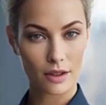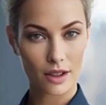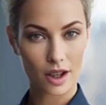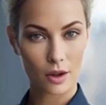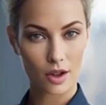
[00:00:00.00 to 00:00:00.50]

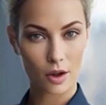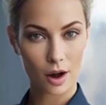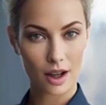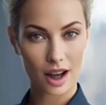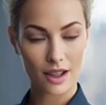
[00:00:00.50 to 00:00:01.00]
So
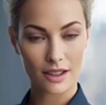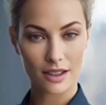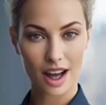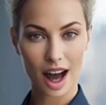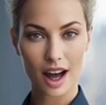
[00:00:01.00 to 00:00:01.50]
join
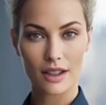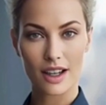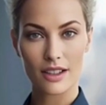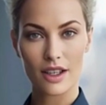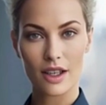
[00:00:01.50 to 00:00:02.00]
us, and
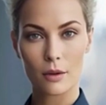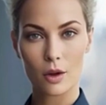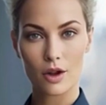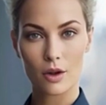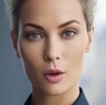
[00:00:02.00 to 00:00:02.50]
let's
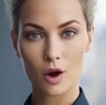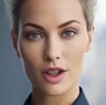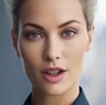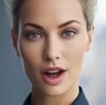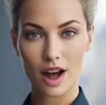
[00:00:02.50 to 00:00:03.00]
explore the
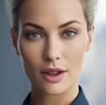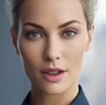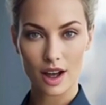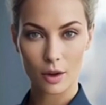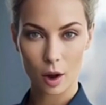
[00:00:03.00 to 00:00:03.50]
world of
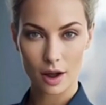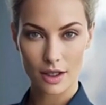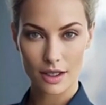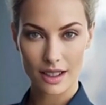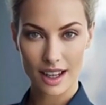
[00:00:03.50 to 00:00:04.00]
health and
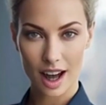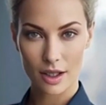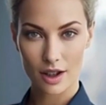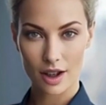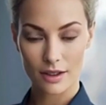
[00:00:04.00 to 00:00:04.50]
wellness
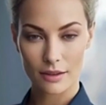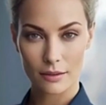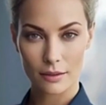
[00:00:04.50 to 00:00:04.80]
together.